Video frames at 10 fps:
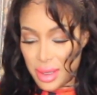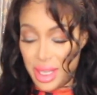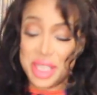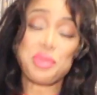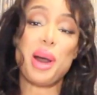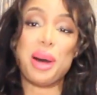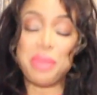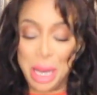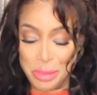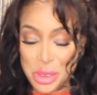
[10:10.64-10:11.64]
Each
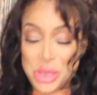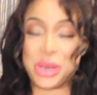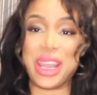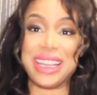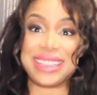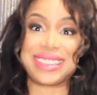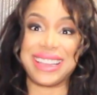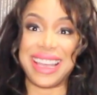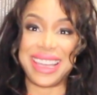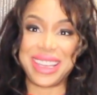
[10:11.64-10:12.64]
pom-pom you create is
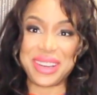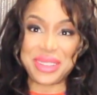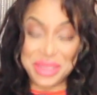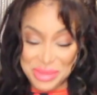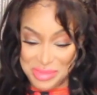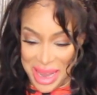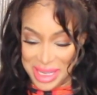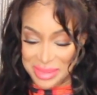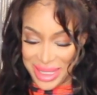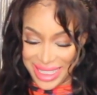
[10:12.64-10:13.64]
like your little
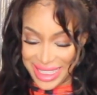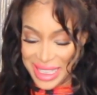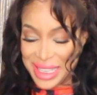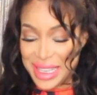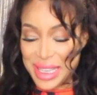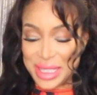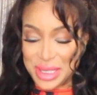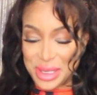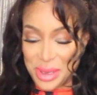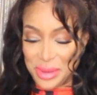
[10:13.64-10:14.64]
baby. It's
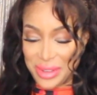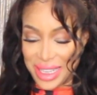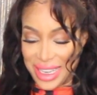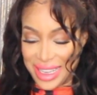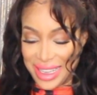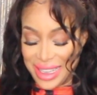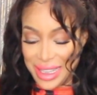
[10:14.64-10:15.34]
so funny.